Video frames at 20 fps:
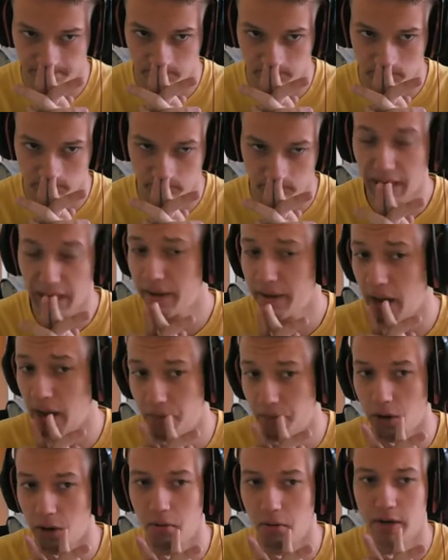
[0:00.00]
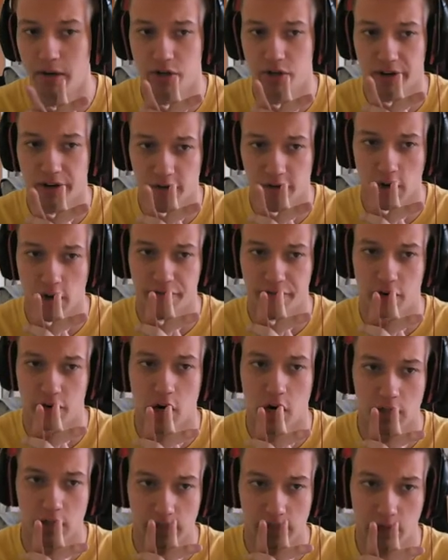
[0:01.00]
maybe I probably should have gone for
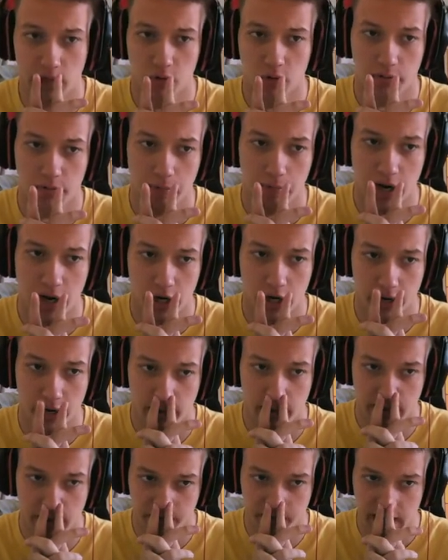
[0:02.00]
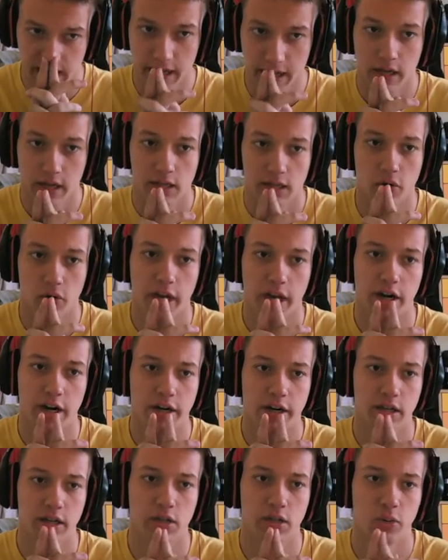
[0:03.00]
Rocks. That would be better. So here
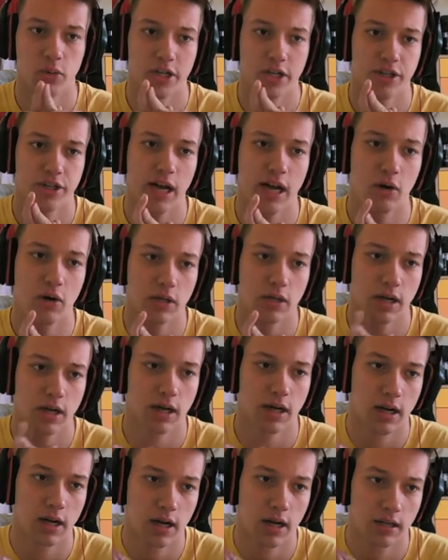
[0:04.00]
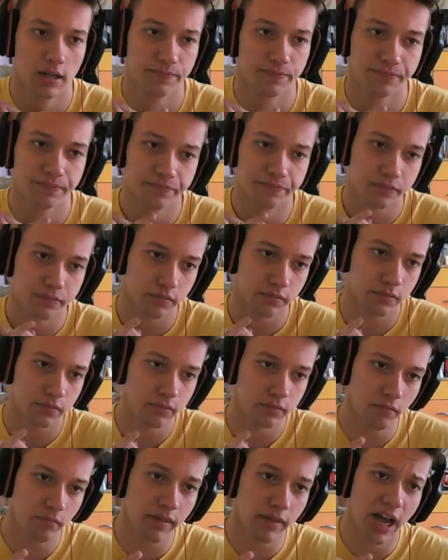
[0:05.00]
he switches out.
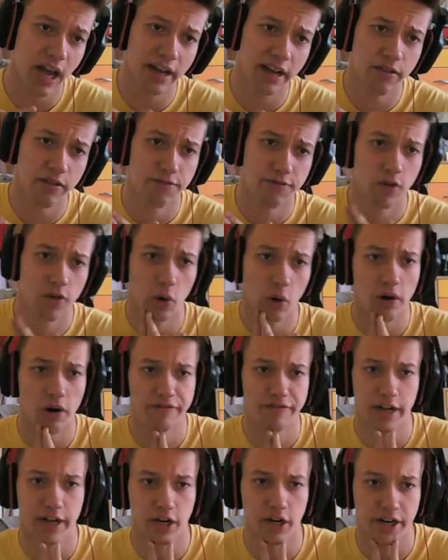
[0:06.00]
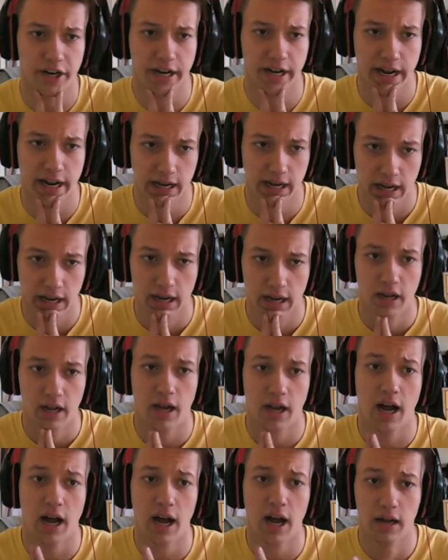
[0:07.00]
I throw off a Hurricane.
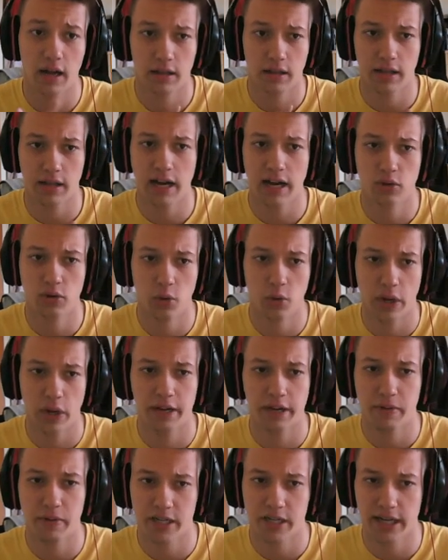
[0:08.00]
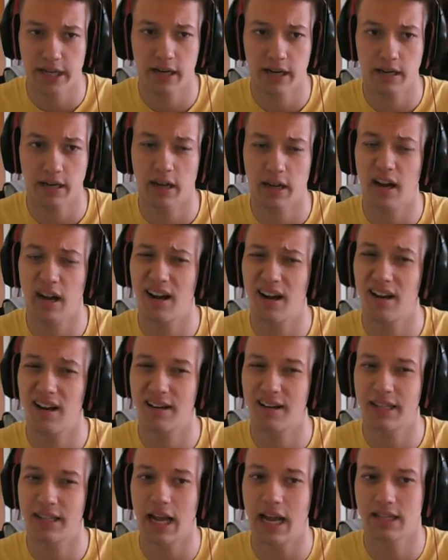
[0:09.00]
I do 20%.
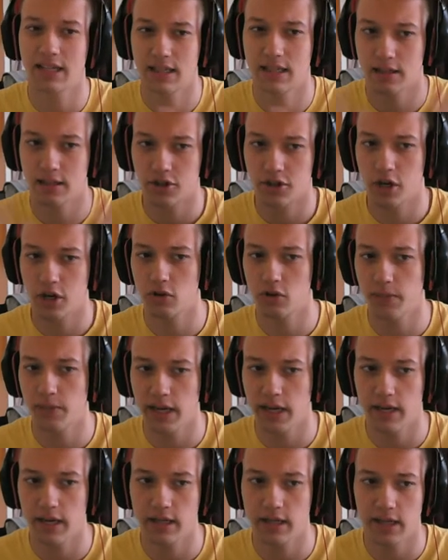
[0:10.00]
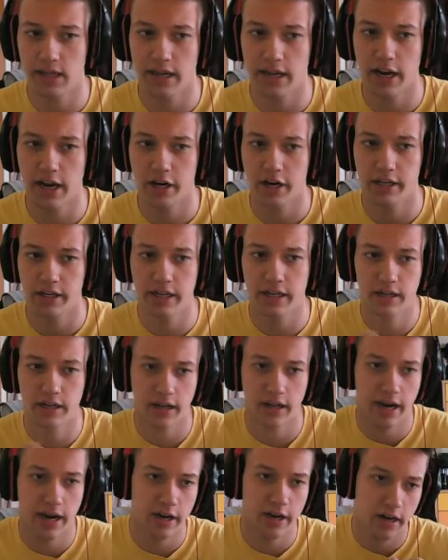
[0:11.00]
That shows me it's a guaranteed
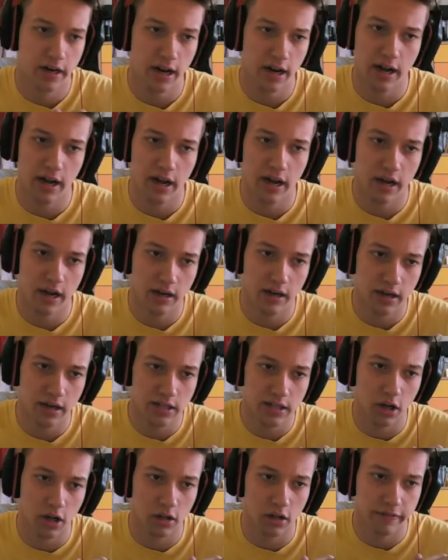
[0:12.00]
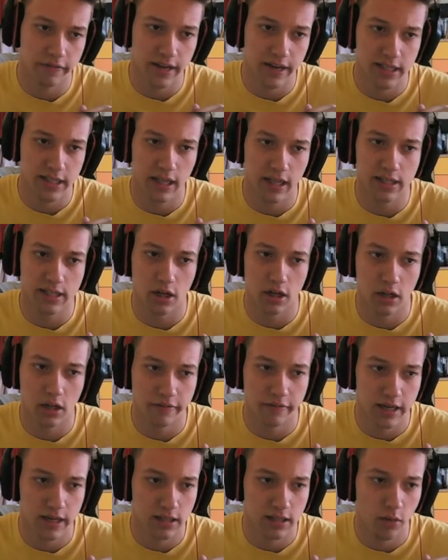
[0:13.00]
Assault
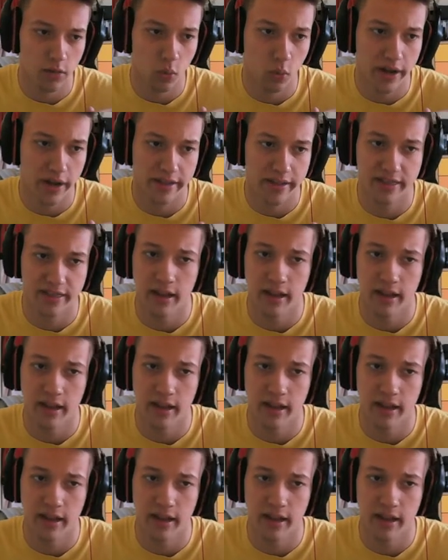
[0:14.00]
Vest with